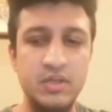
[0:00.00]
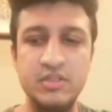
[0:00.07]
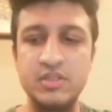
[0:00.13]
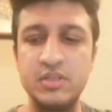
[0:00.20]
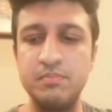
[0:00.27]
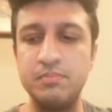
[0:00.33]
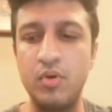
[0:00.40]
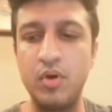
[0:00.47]
It's
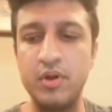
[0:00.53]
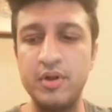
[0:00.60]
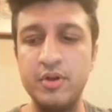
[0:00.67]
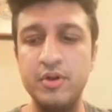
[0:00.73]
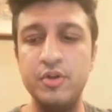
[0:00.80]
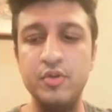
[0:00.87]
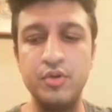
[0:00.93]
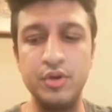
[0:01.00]
important
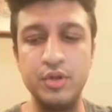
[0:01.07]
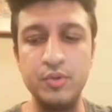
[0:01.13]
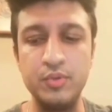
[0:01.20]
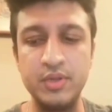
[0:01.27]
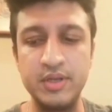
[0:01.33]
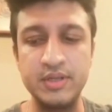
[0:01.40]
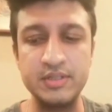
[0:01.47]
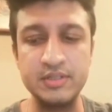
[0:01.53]
to do new
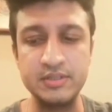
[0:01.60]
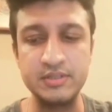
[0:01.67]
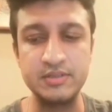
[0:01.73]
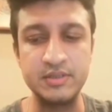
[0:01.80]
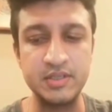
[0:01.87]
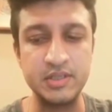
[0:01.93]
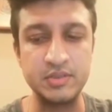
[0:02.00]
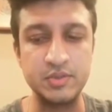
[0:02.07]
things
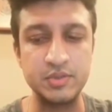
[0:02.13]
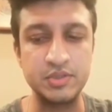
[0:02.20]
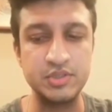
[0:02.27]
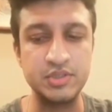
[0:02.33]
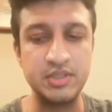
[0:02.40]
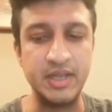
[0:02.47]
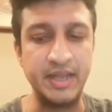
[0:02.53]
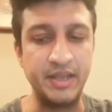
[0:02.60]

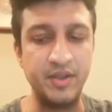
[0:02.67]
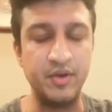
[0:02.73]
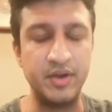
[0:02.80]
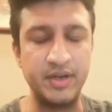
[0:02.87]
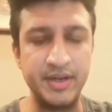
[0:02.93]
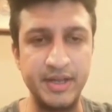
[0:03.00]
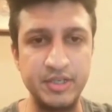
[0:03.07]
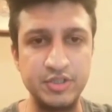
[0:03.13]
which take your
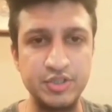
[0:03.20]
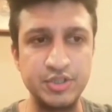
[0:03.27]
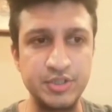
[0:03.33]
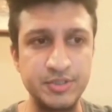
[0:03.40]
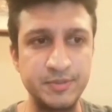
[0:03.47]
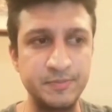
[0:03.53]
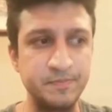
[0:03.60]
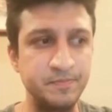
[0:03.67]

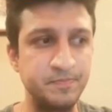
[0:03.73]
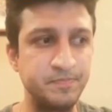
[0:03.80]
attention.